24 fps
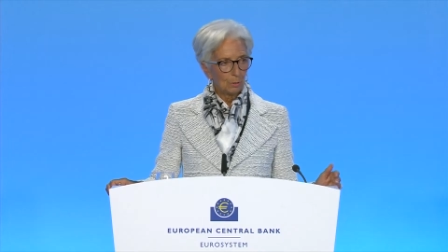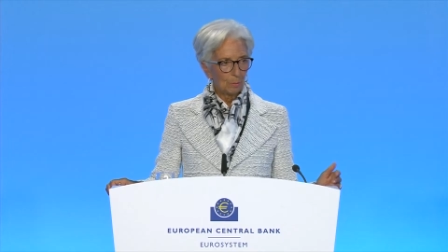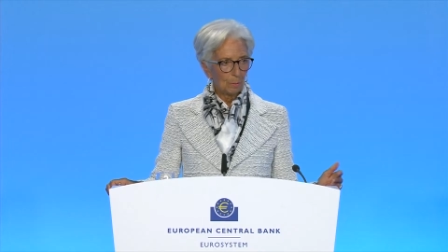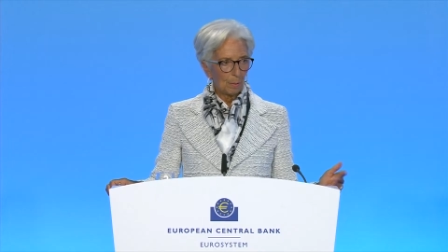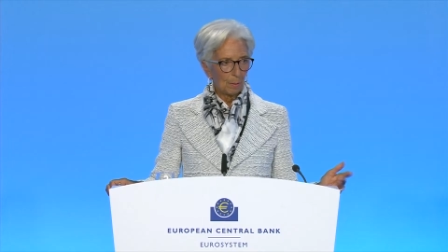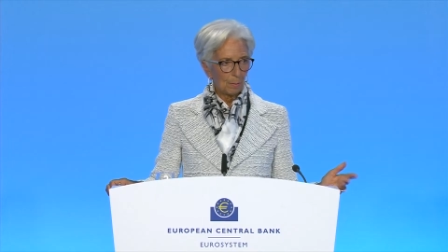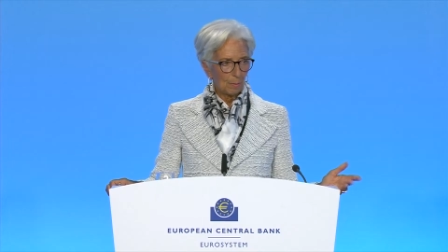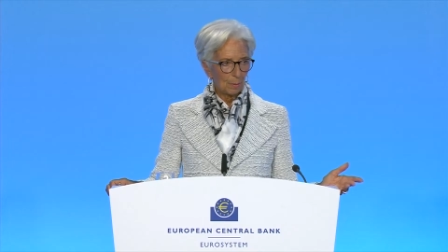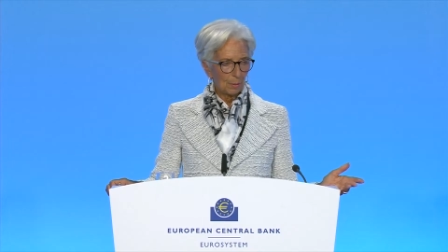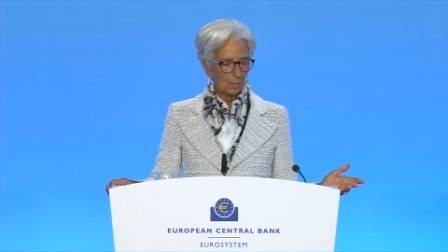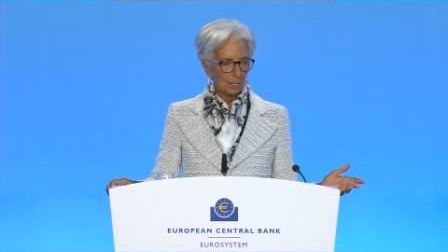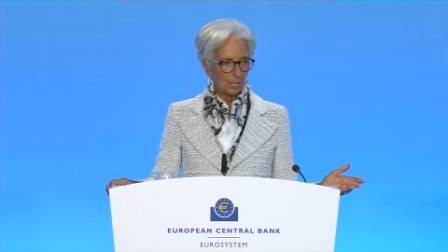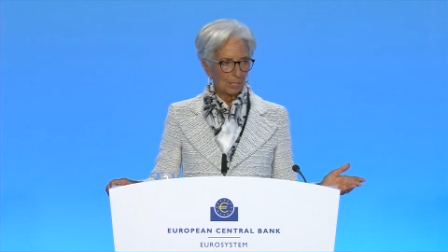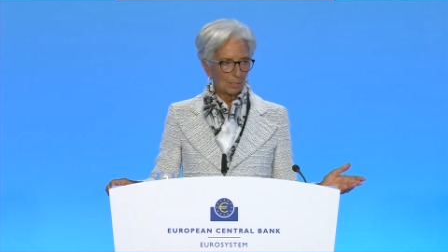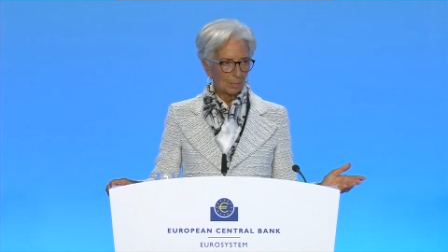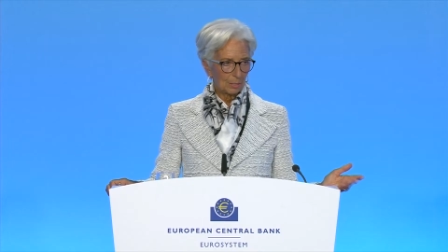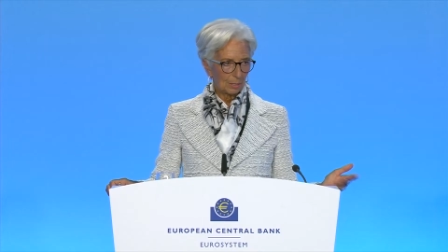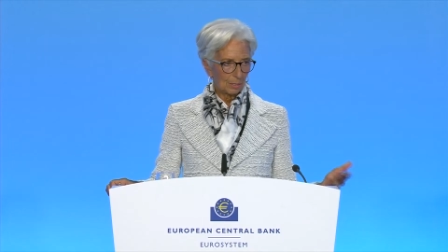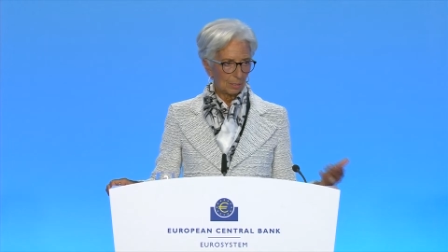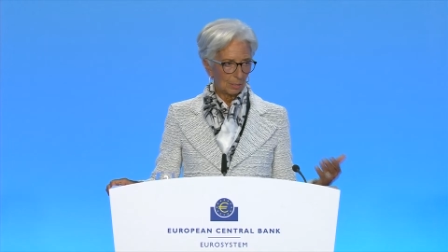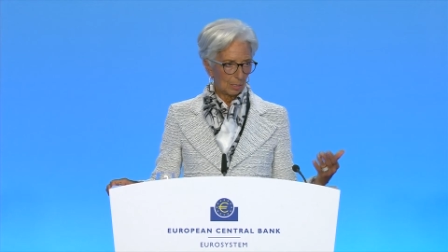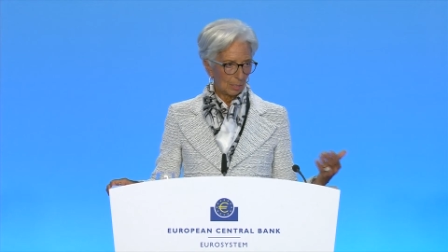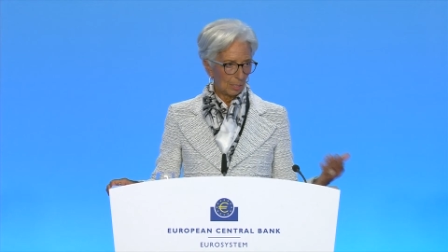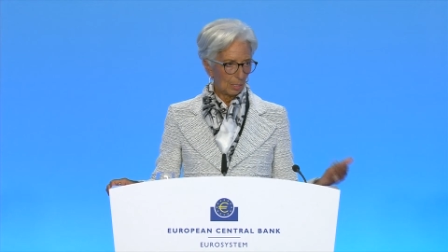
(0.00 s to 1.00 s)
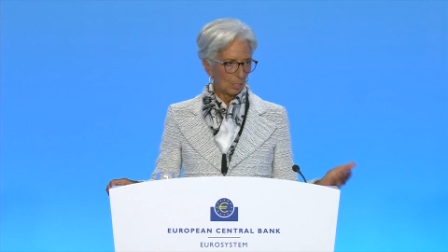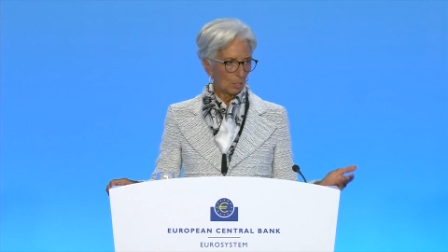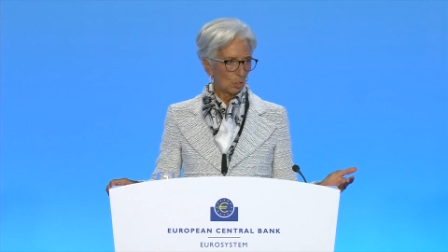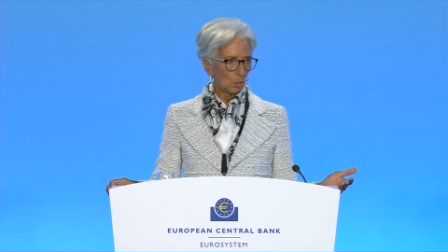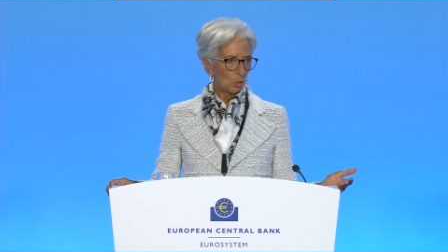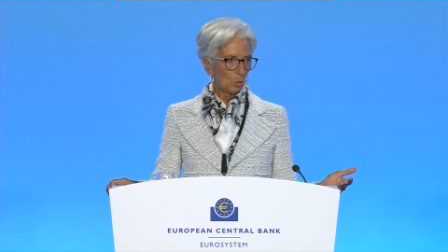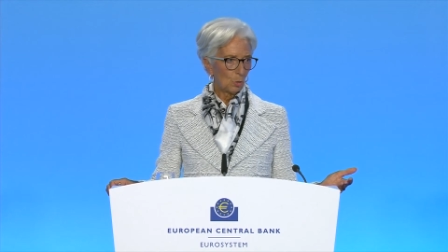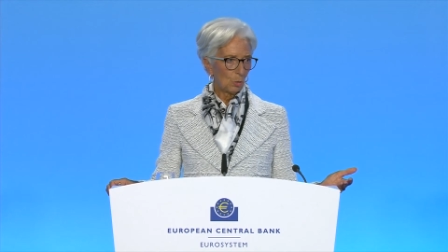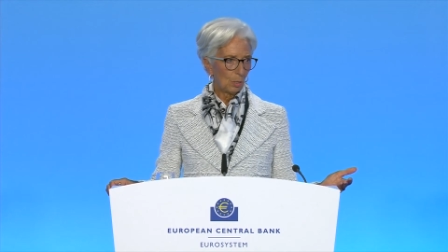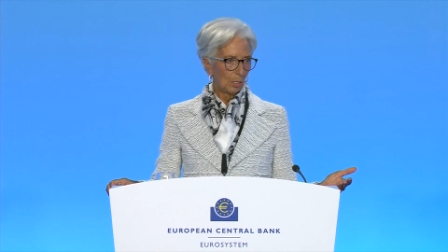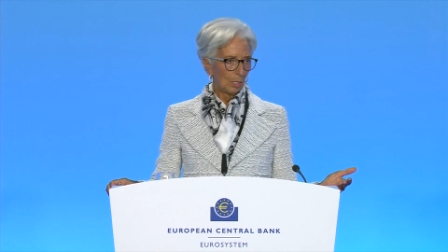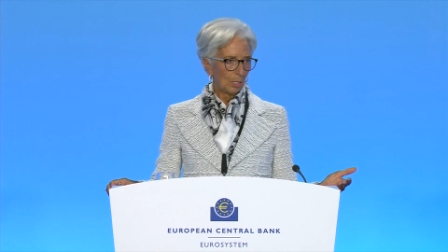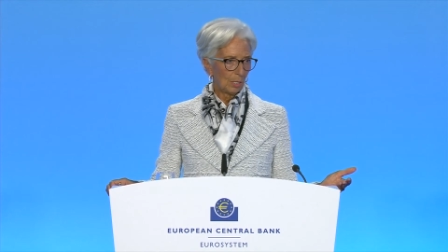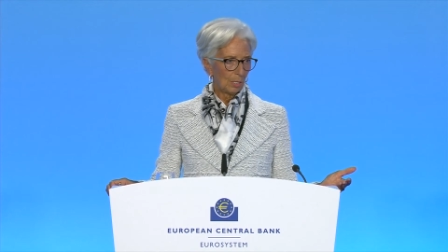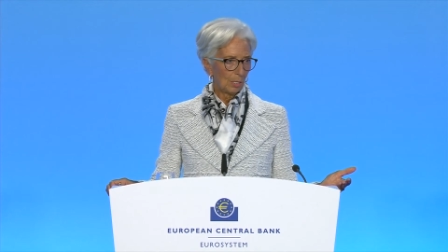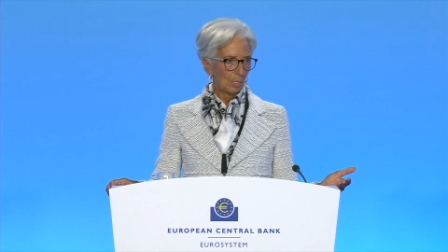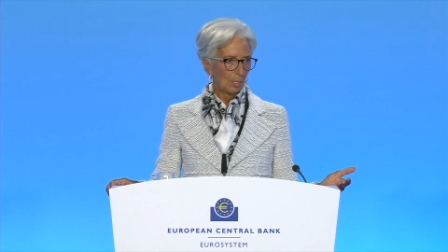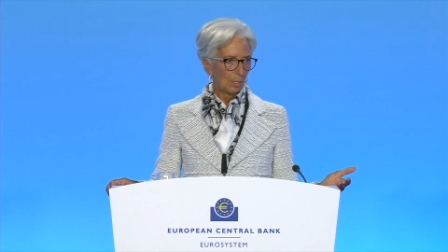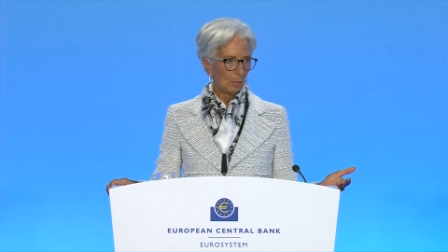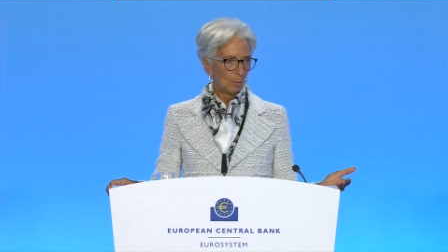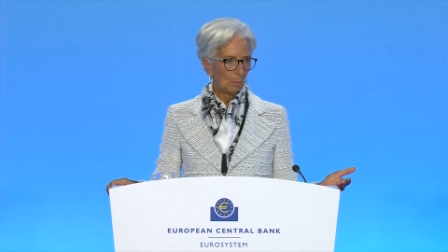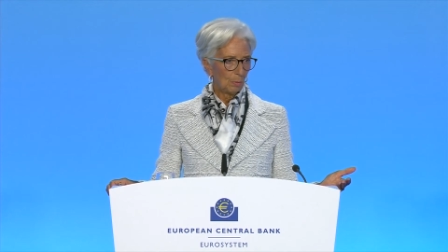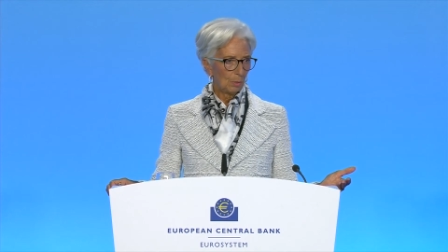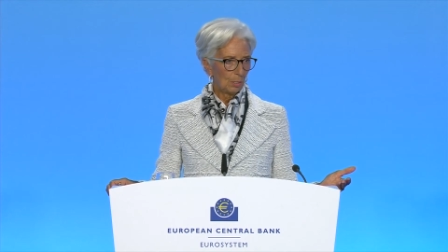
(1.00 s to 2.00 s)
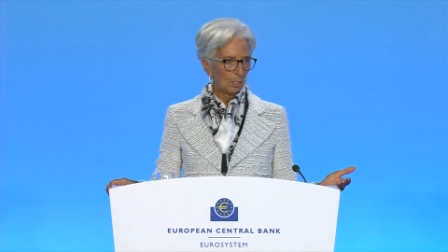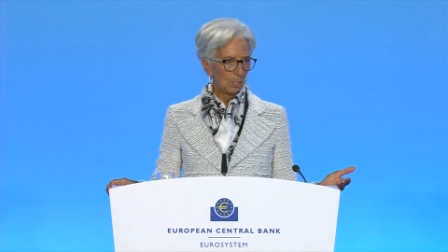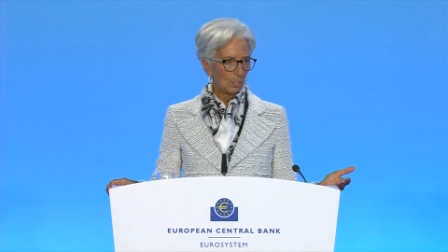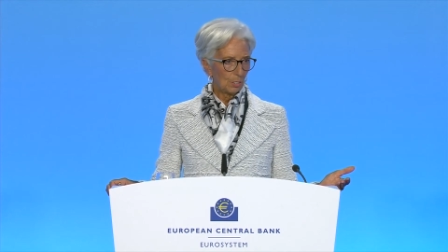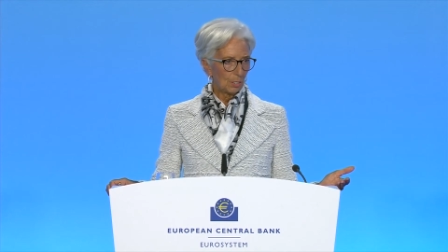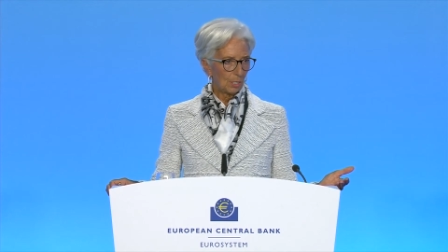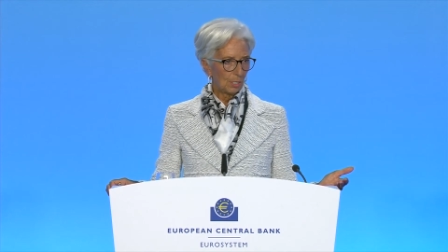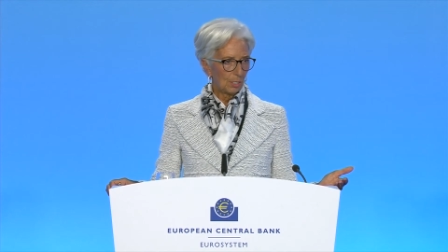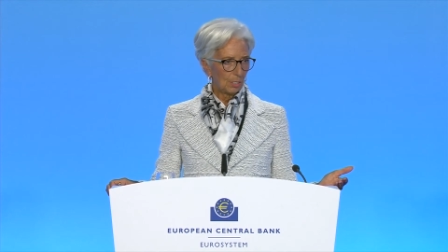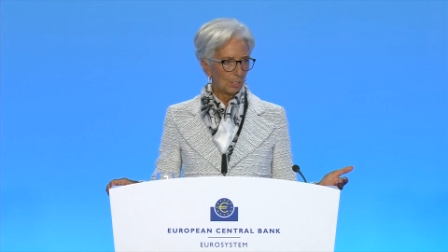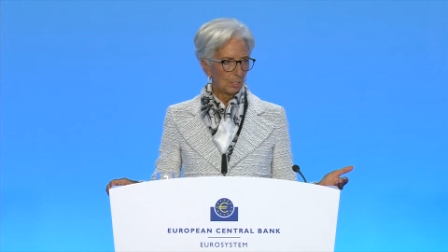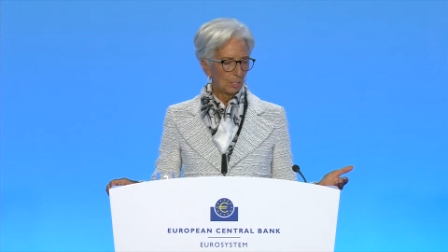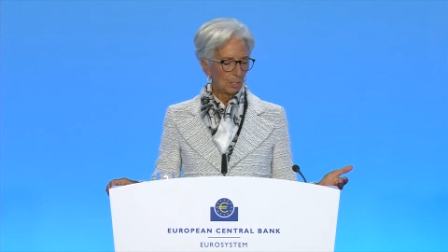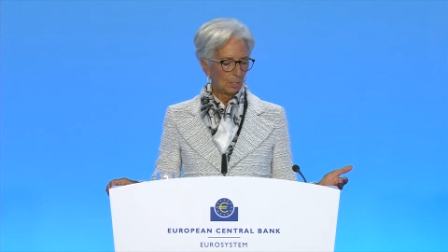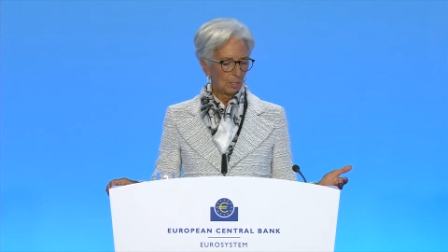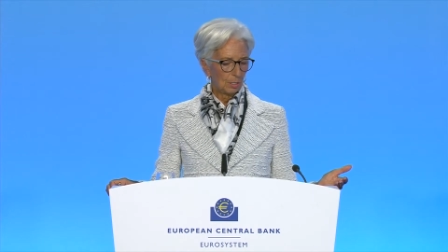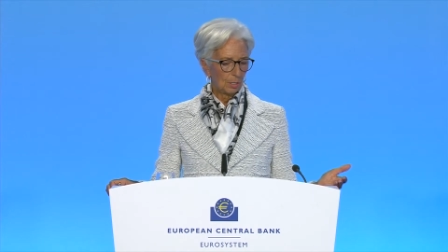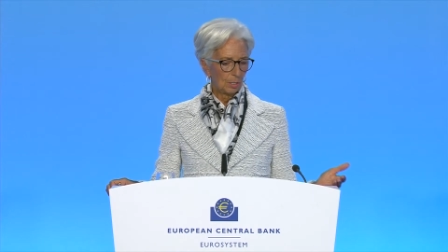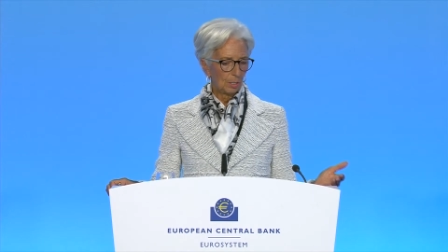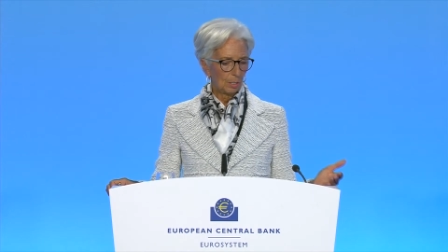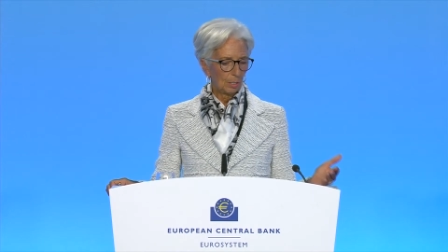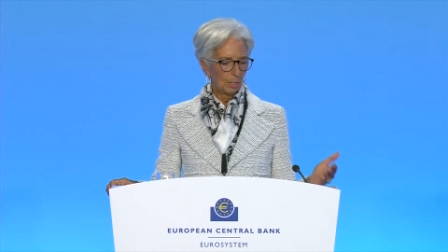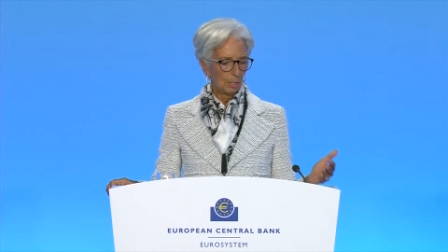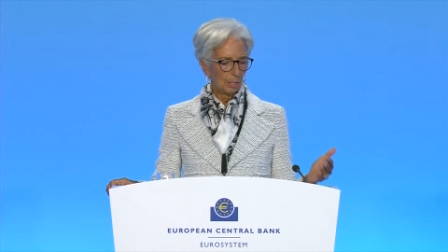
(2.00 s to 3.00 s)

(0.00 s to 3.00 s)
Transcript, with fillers: remember that last July we decided